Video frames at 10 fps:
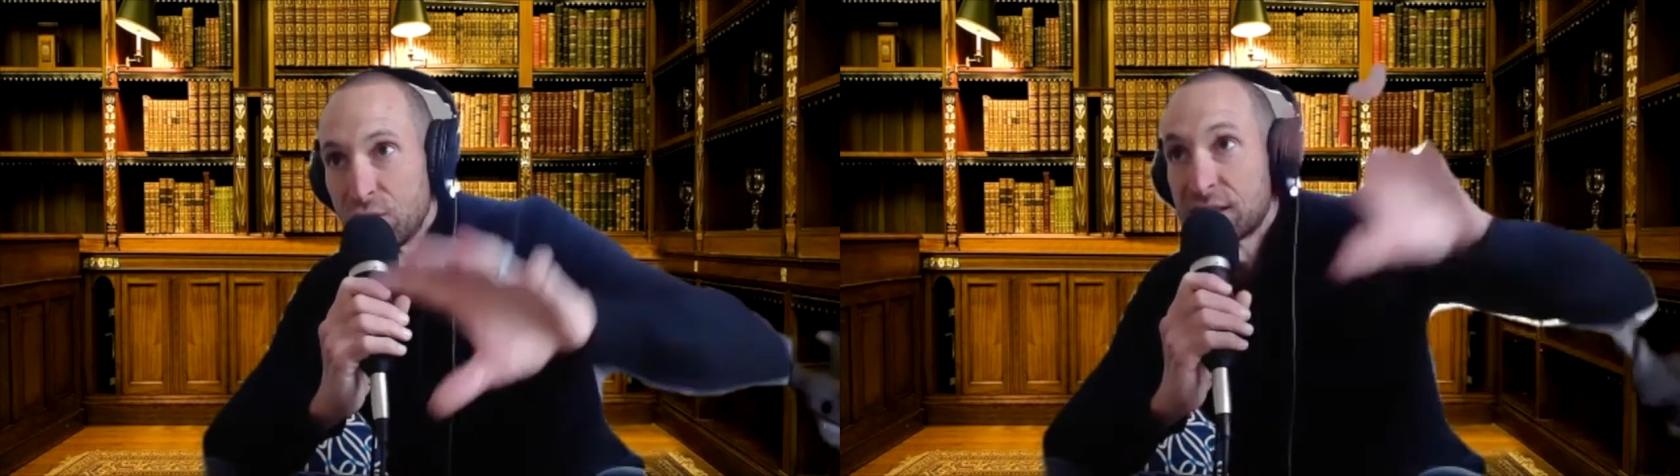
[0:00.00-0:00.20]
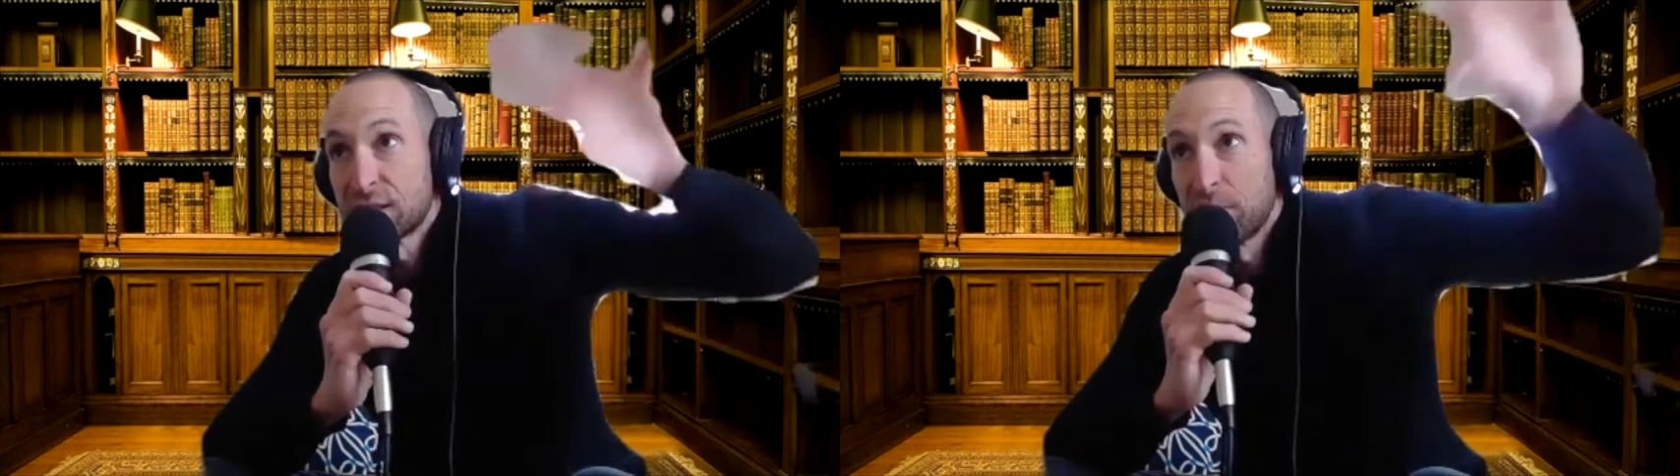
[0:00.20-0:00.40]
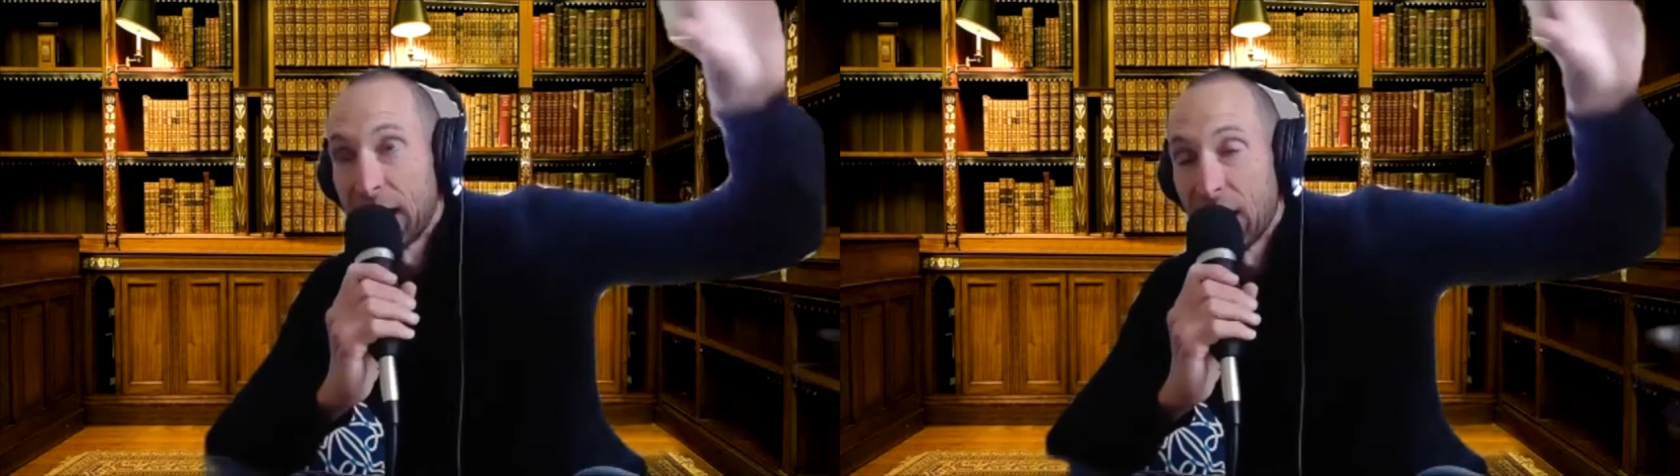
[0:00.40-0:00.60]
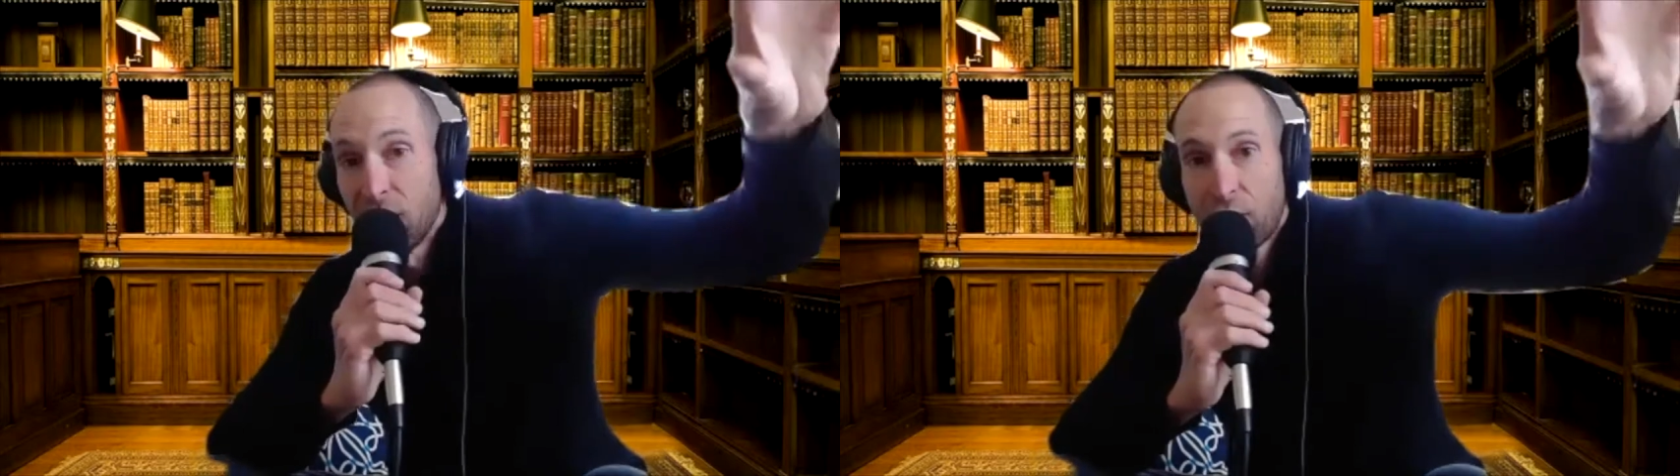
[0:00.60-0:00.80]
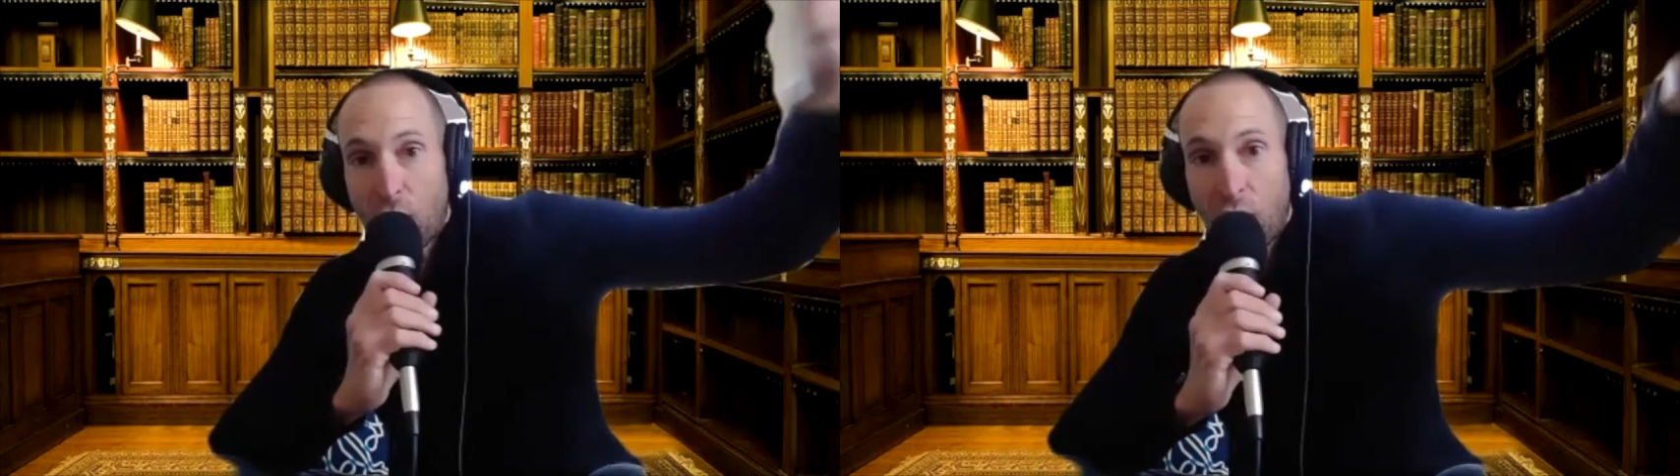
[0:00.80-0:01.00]

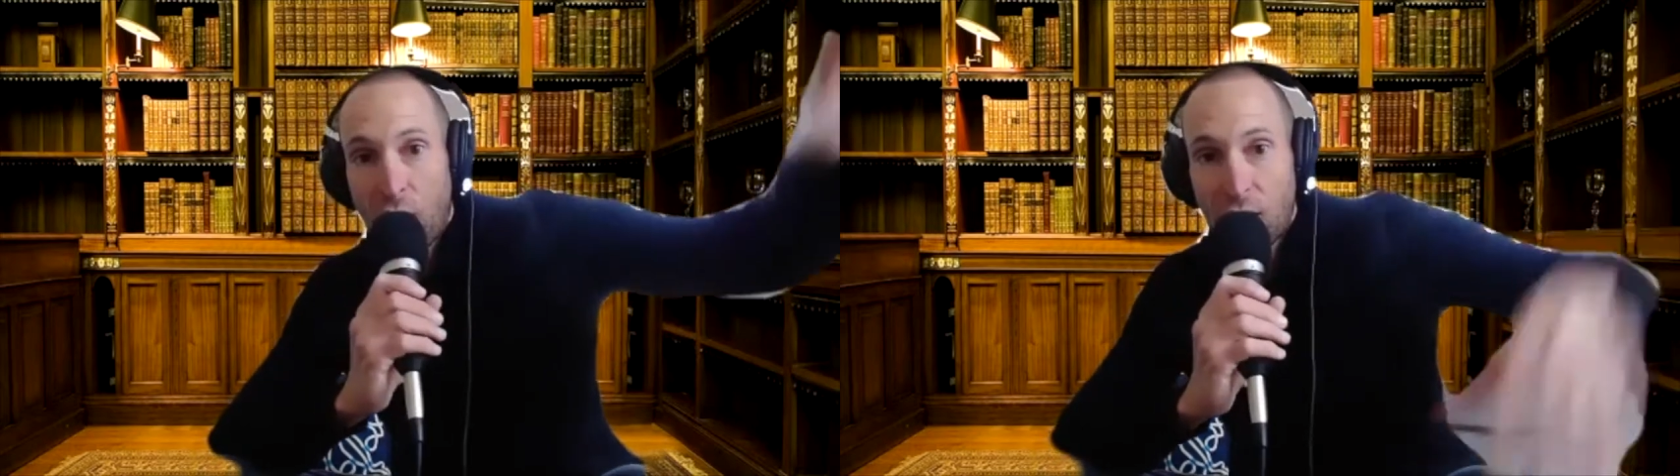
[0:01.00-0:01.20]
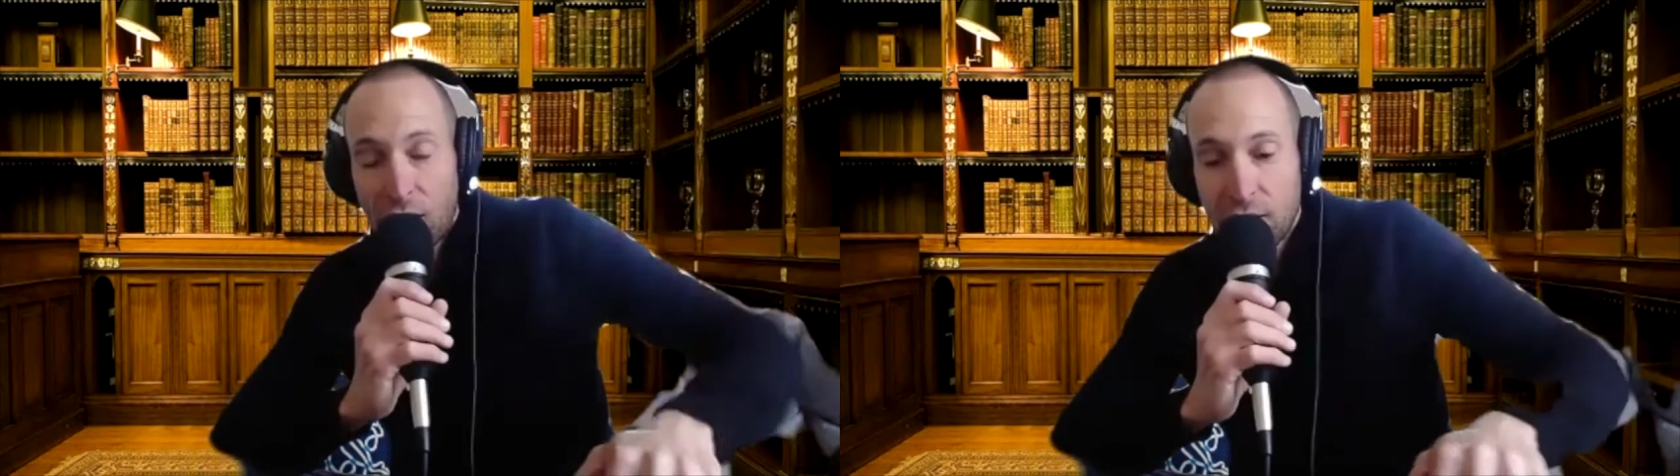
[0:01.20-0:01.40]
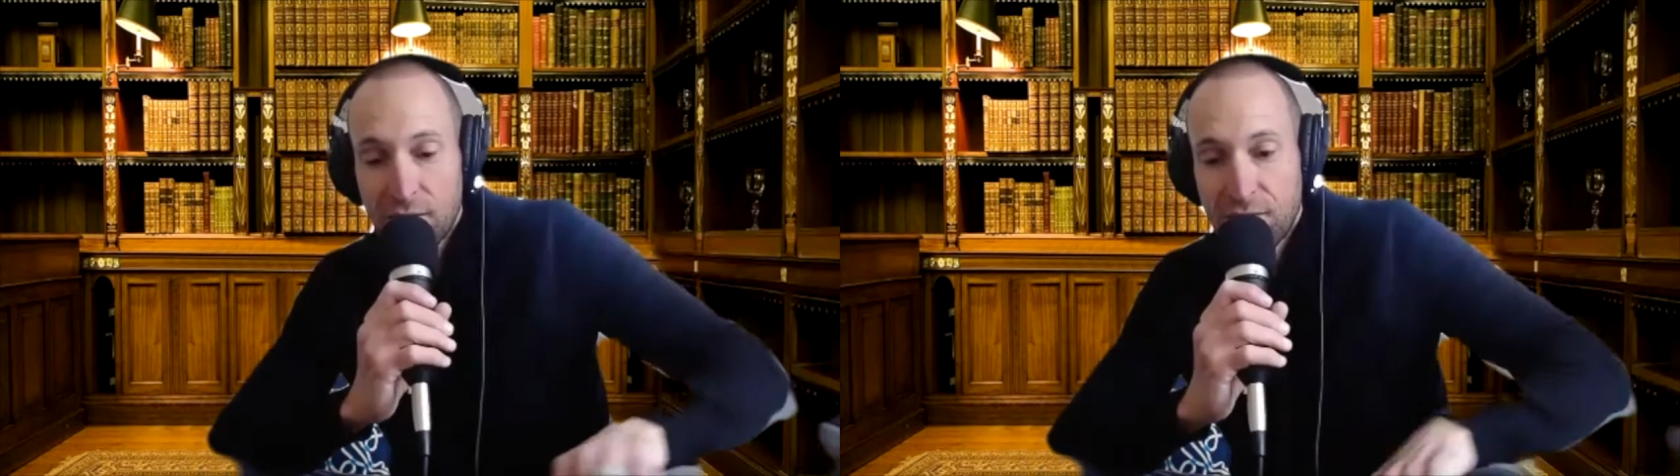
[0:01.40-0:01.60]
dispel for our